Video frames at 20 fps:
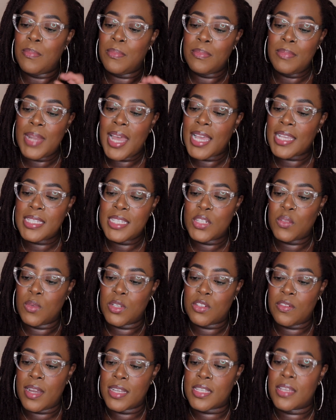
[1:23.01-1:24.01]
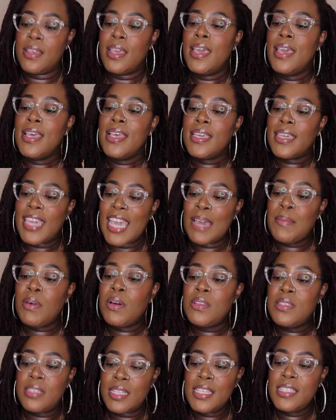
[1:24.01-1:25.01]
not tinted moisturizer,
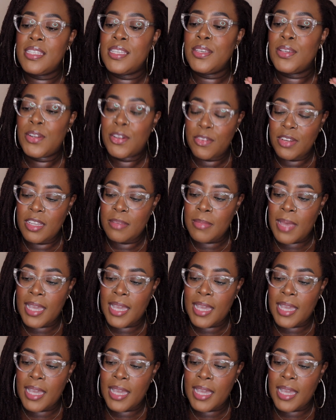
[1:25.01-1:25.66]
Camo CC Cream.